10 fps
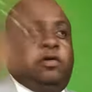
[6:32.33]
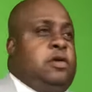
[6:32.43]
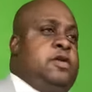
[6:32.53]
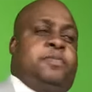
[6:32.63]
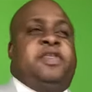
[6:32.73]

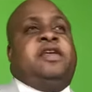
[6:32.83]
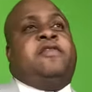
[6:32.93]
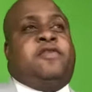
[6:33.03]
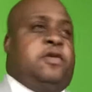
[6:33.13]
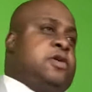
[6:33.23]
of
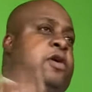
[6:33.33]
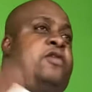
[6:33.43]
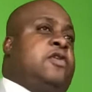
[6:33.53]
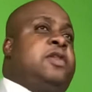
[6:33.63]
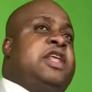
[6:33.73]
this, a
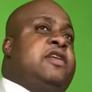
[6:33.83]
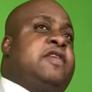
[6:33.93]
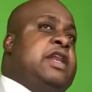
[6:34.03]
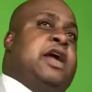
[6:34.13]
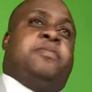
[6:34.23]
curse on this.
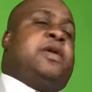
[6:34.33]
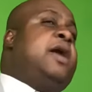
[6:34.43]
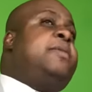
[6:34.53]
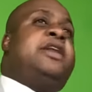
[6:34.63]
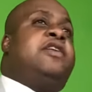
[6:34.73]
And I'm
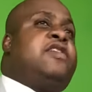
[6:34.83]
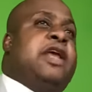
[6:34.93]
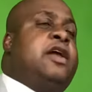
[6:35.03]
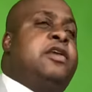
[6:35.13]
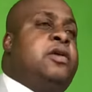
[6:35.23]
coming to
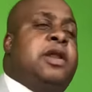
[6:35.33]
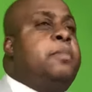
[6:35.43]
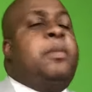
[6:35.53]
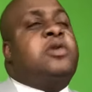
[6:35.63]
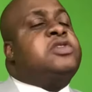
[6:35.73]
tell you that
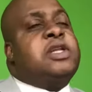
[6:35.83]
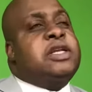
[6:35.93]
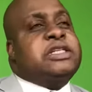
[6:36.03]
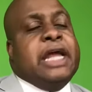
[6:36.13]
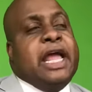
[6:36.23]
most of the
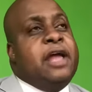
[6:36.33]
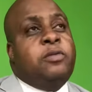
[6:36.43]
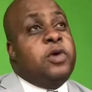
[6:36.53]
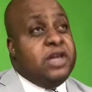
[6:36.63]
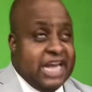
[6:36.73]
time
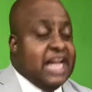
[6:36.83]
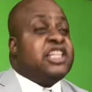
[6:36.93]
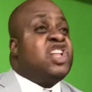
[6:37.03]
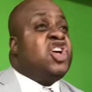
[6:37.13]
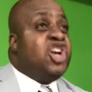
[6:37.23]
we're not
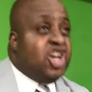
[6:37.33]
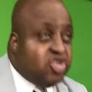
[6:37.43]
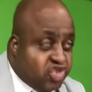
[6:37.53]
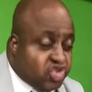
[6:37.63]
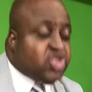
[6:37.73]

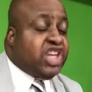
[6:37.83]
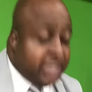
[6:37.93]
cushed,